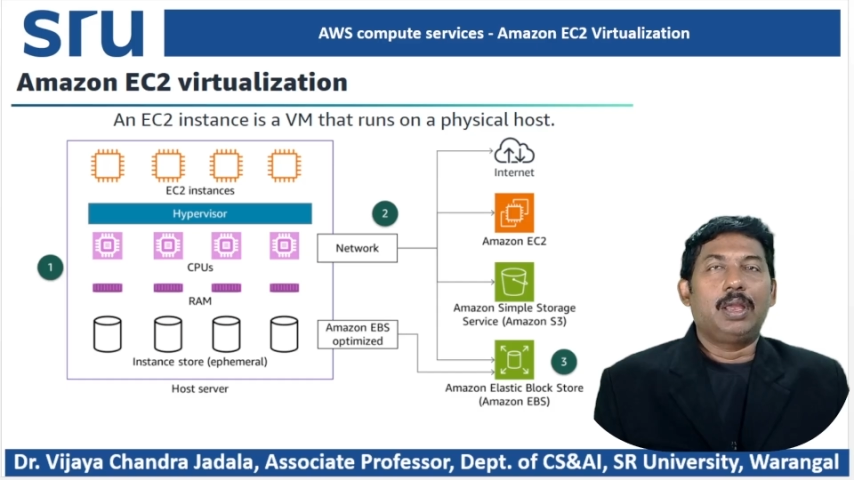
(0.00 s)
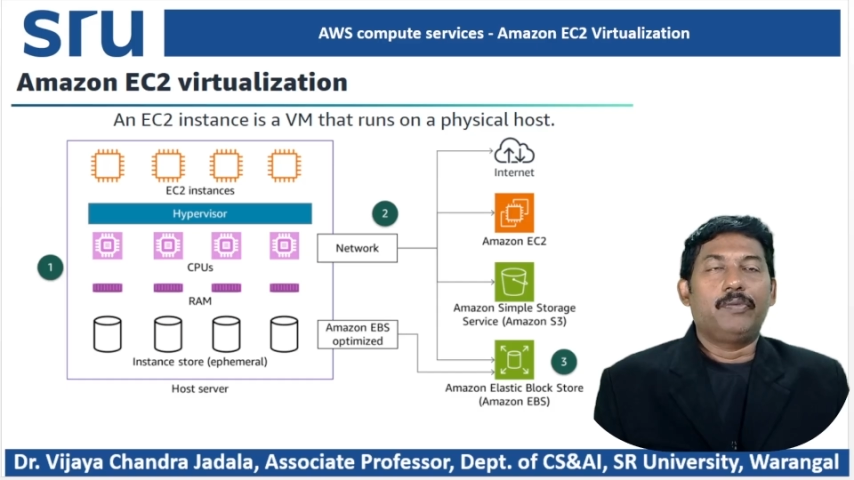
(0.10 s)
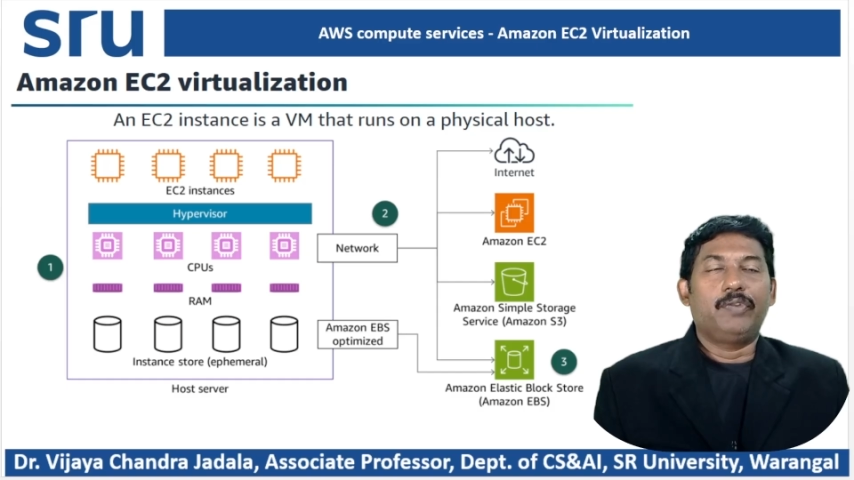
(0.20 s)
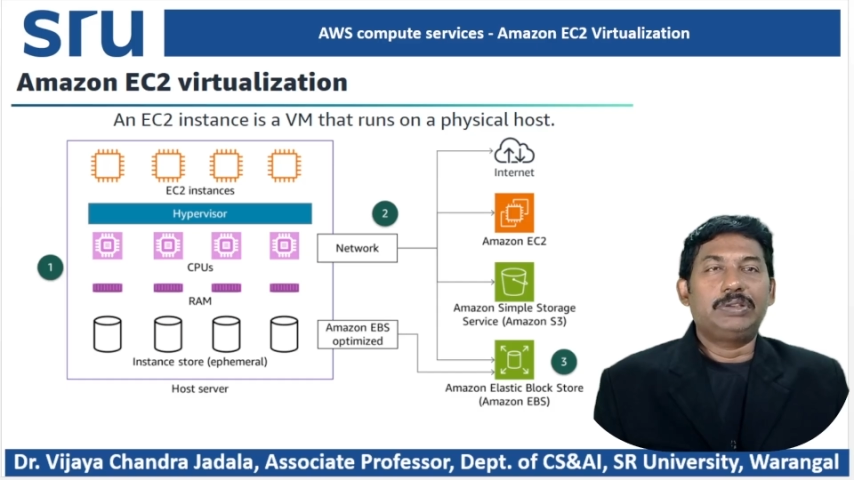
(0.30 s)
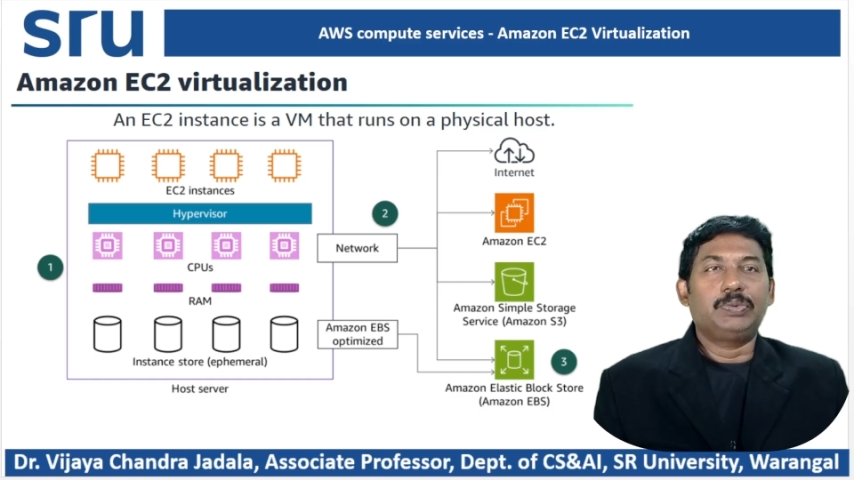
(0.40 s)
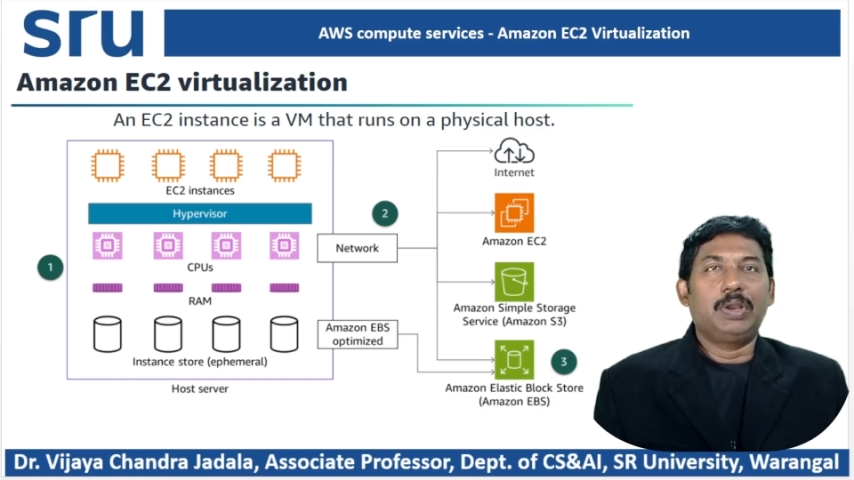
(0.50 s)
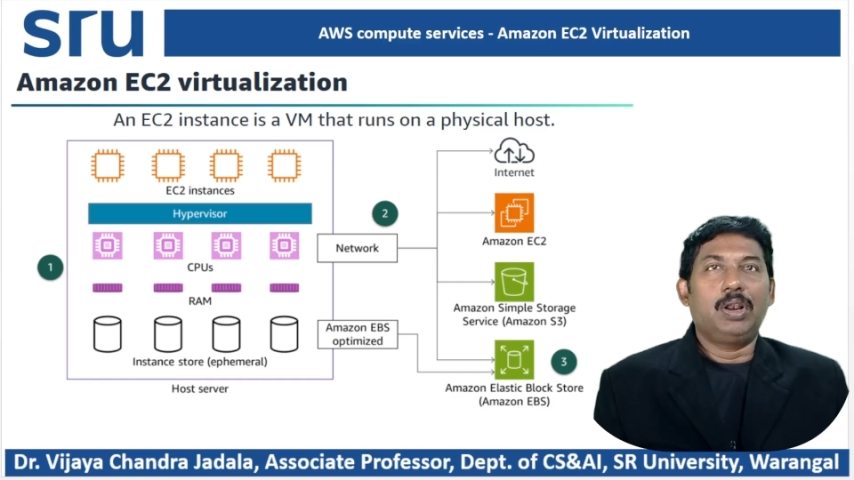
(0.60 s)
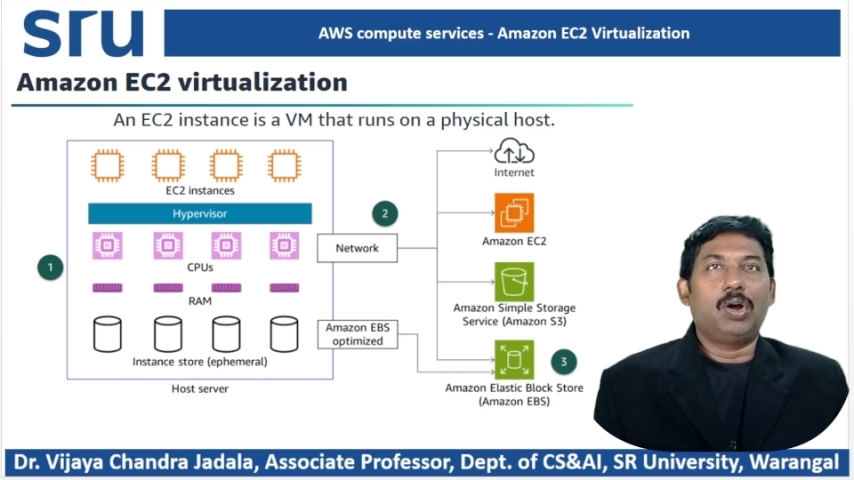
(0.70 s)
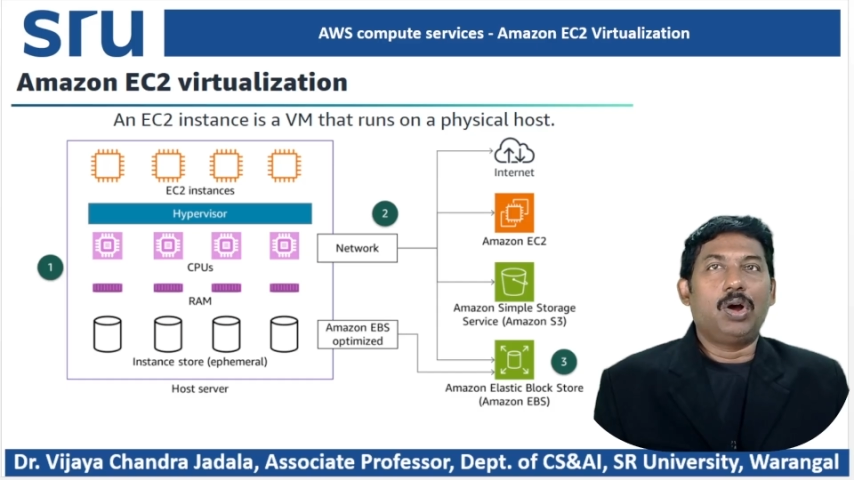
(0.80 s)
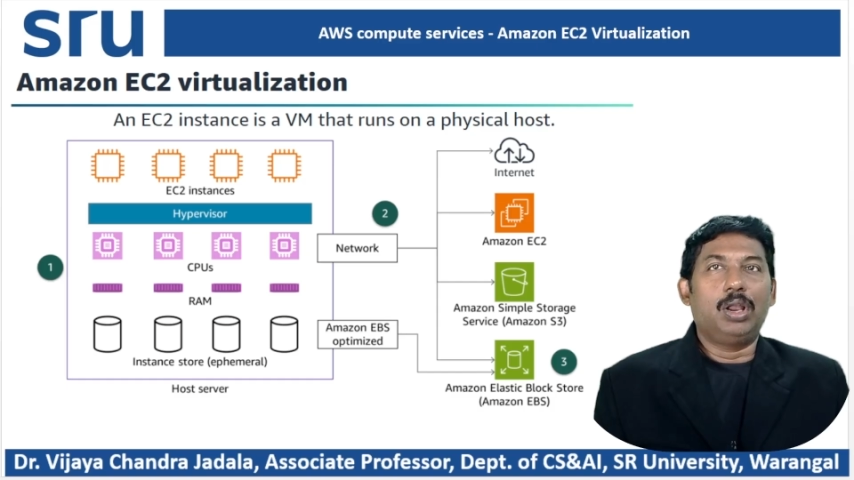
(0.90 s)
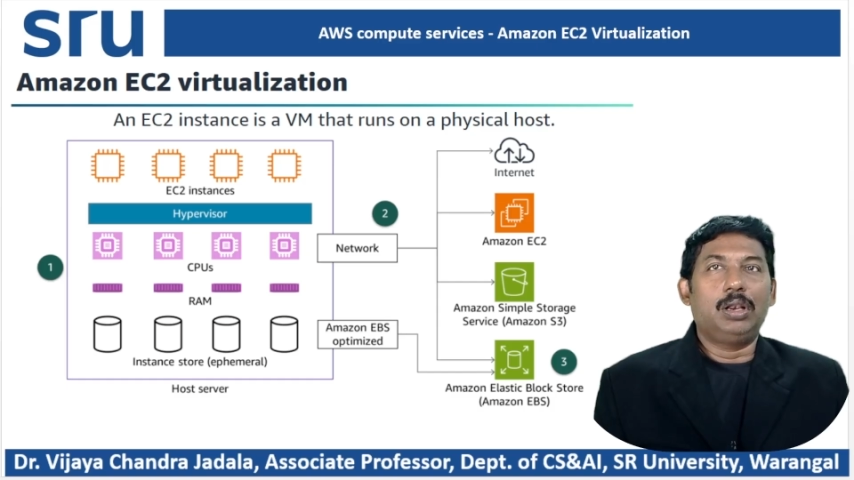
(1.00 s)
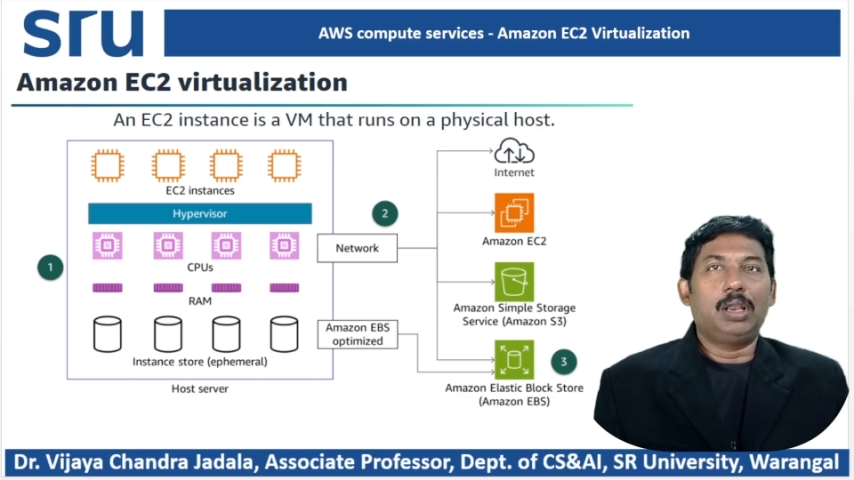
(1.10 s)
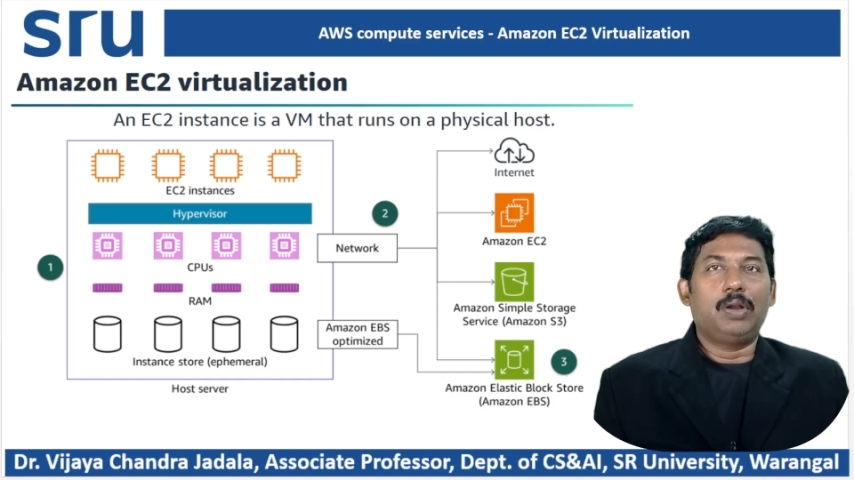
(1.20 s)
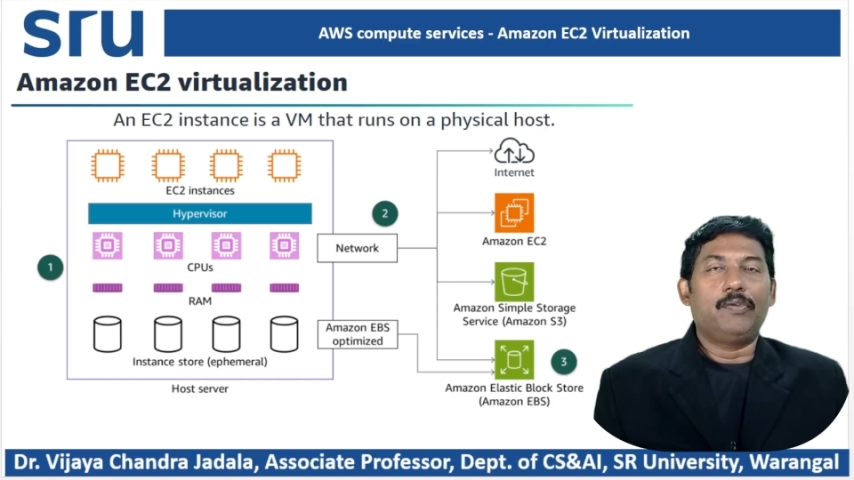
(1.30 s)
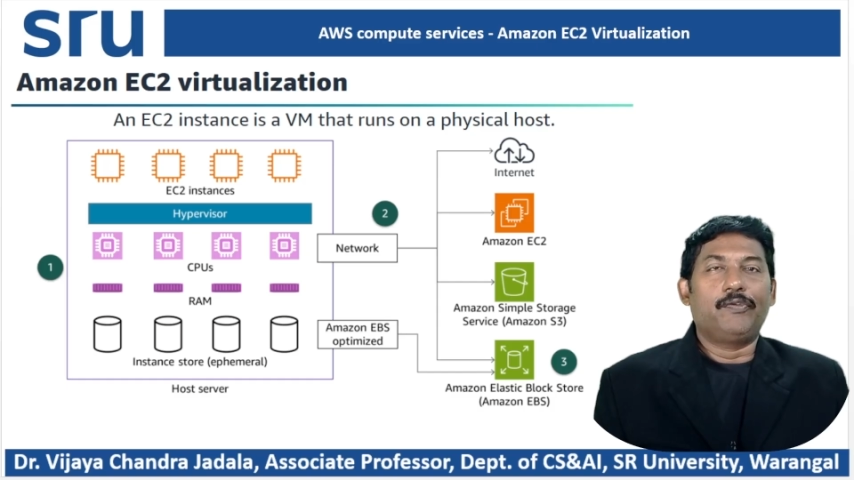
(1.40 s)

which will all